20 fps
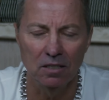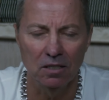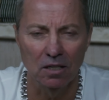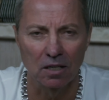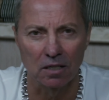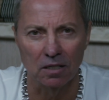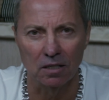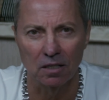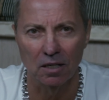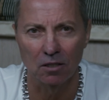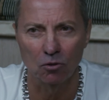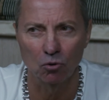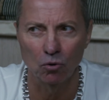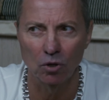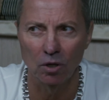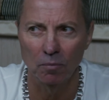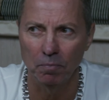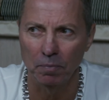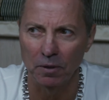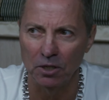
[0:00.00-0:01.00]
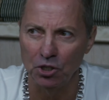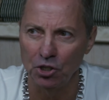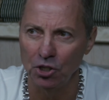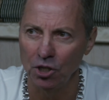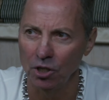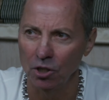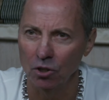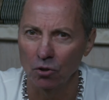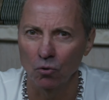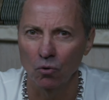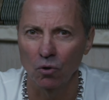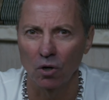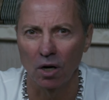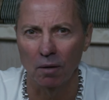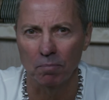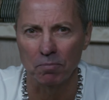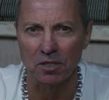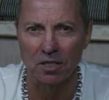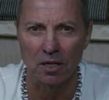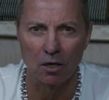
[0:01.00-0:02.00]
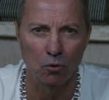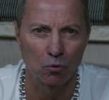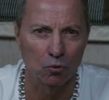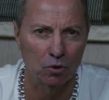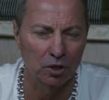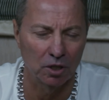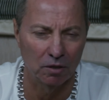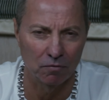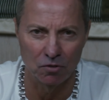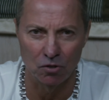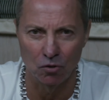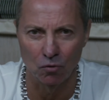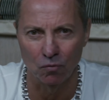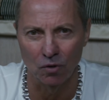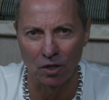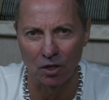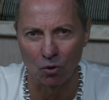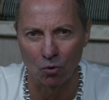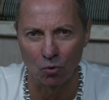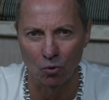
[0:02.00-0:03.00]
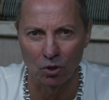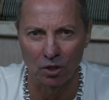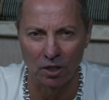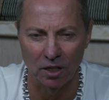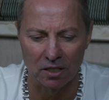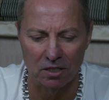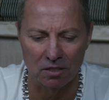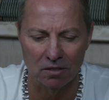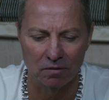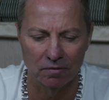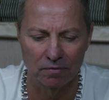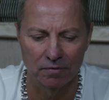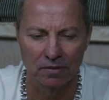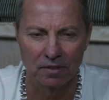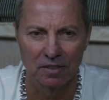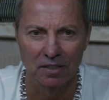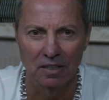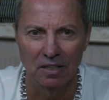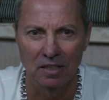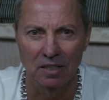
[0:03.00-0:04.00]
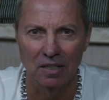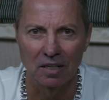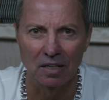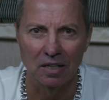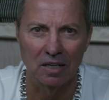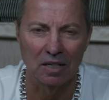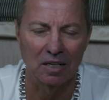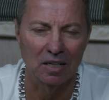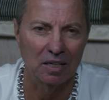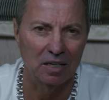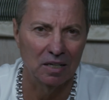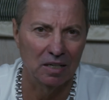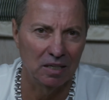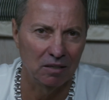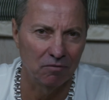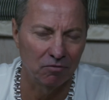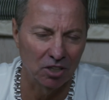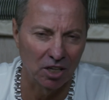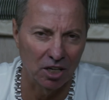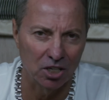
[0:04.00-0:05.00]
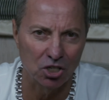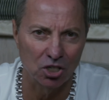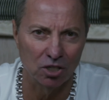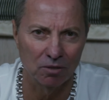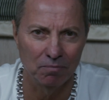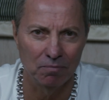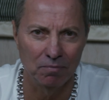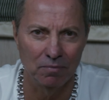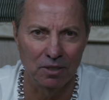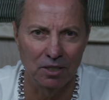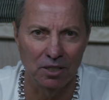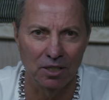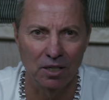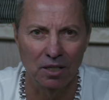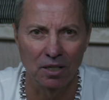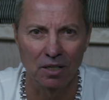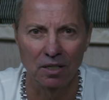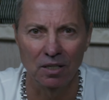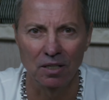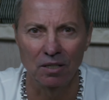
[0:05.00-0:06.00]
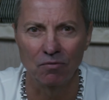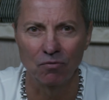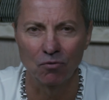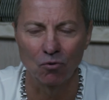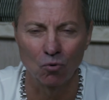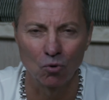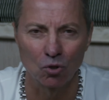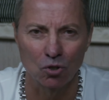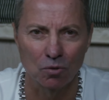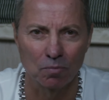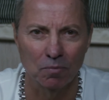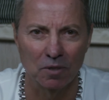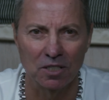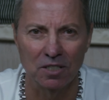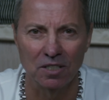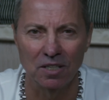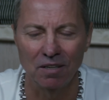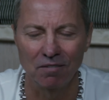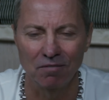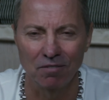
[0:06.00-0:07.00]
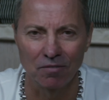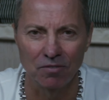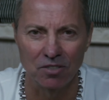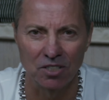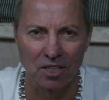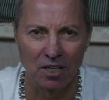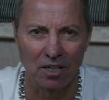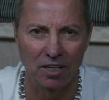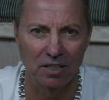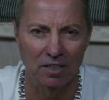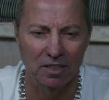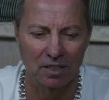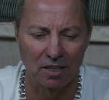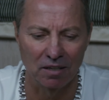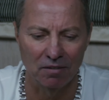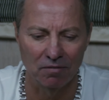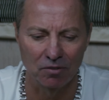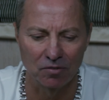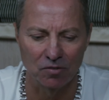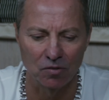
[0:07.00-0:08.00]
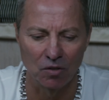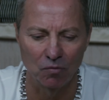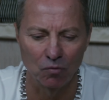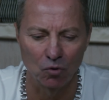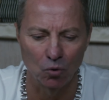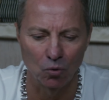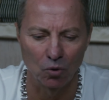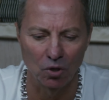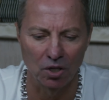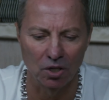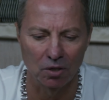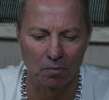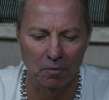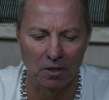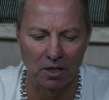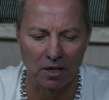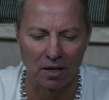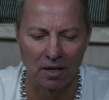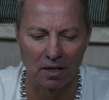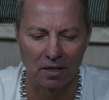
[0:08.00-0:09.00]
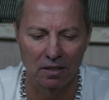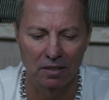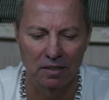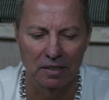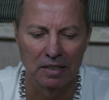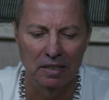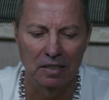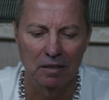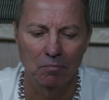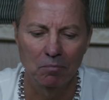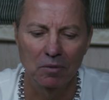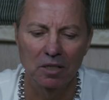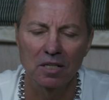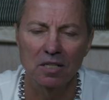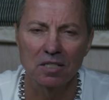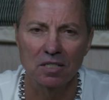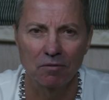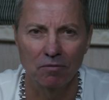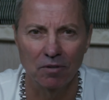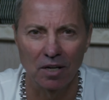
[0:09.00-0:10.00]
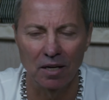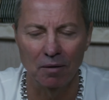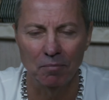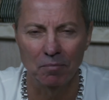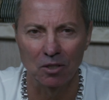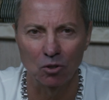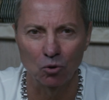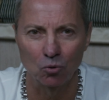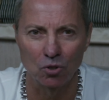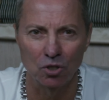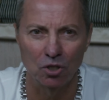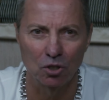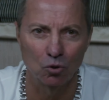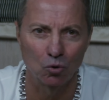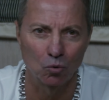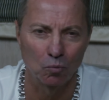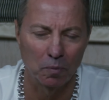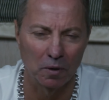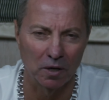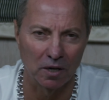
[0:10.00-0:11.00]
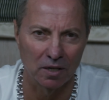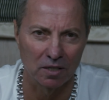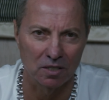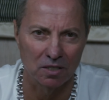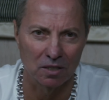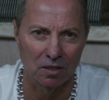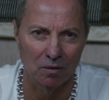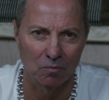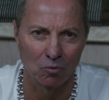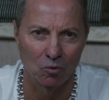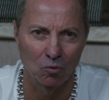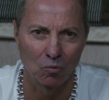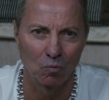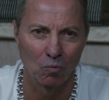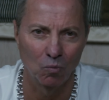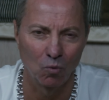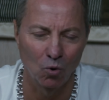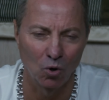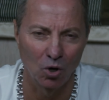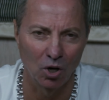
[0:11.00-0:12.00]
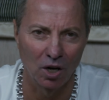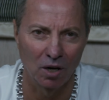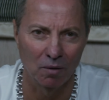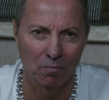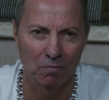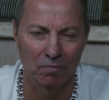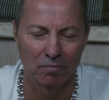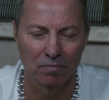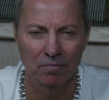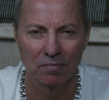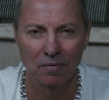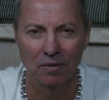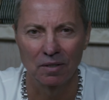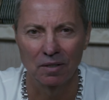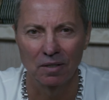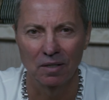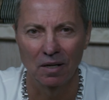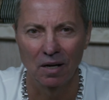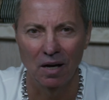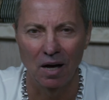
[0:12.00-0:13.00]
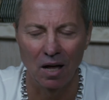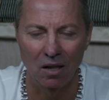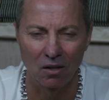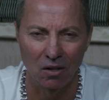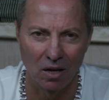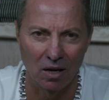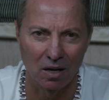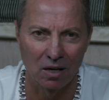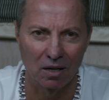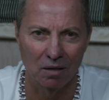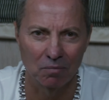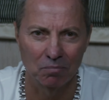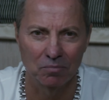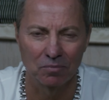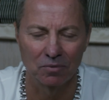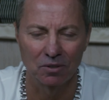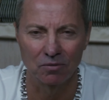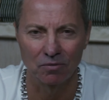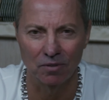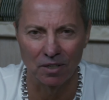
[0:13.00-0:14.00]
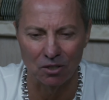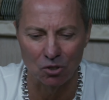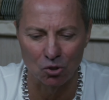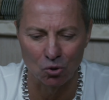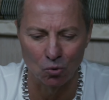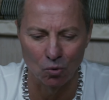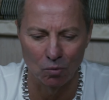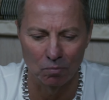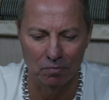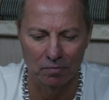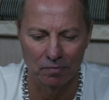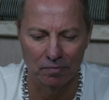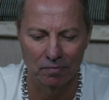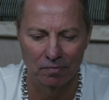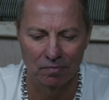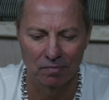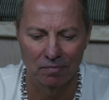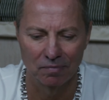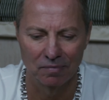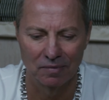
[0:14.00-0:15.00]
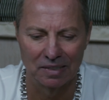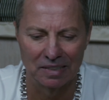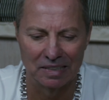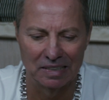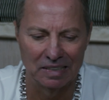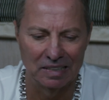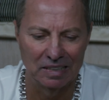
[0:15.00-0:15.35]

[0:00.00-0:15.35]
There is power to which absolutely everything around us is subordinated, both in our world and in space and in the universe and in other worlds. We call this power differently: God, Allah, the Creator,